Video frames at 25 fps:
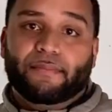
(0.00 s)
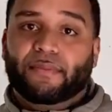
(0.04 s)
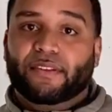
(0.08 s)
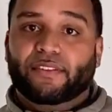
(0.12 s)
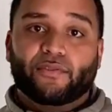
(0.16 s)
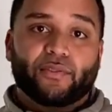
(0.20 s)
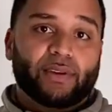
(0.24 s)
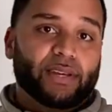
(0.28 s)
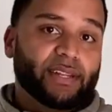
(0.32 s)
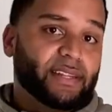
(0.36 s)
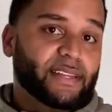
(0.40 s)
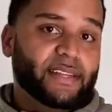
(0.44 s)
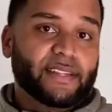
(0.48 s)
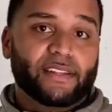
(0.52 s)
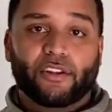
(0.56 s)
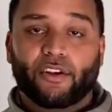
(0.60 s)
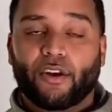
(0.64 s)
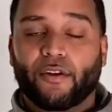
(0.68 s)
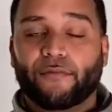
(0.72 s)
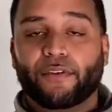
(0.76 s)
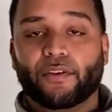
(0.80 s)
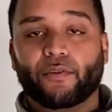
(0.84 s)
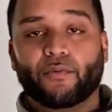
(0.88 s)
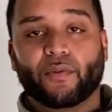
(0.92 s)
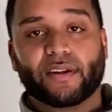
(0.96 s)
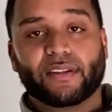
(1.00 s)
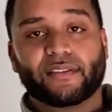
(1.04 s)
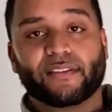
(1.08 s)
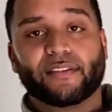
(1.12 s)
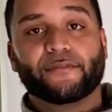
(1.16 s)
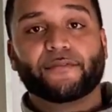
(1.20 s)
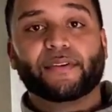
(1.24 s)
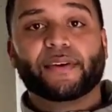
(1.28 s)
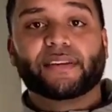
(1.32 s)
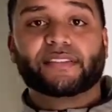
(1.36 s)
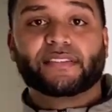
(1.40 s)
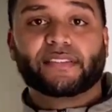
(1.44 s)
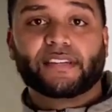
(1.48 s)
in between, didn't know if he wanted
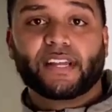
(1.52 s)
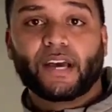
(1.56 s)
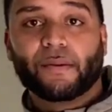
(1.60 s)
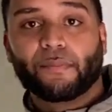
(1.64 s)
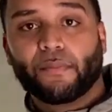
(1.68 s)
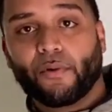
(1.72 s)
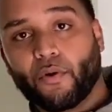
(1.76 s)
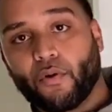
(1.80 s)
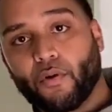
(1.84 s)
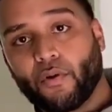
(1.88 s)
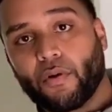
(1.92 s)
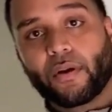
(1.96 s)
to fix it up